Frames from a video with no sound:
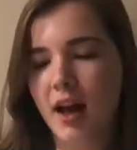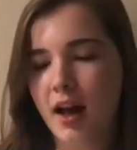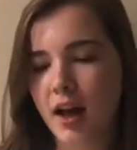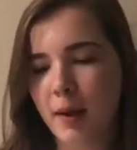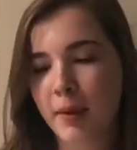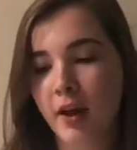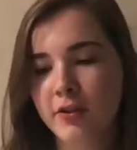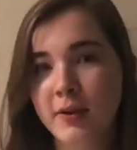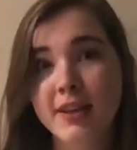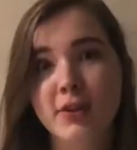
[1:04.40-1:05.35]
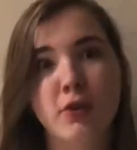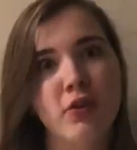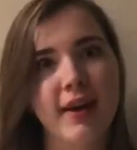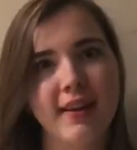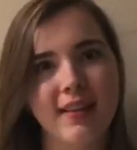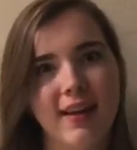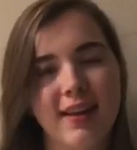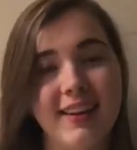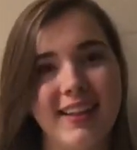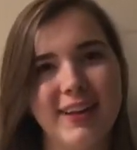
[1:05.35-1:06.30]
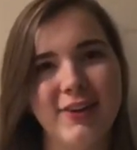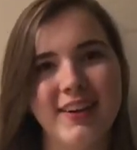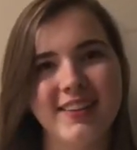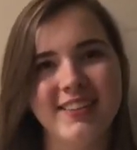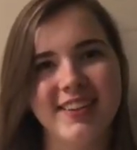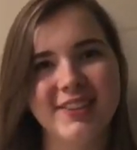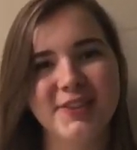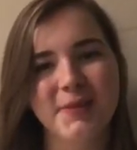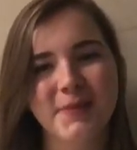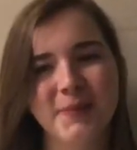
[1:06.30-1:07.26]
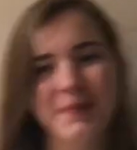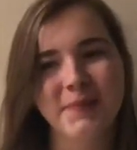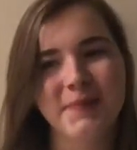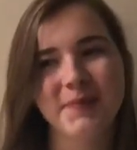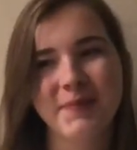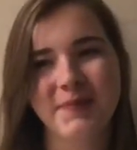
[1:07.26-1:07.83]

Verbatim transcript: Uh, but also I get to cry a lot, I like crying on stage.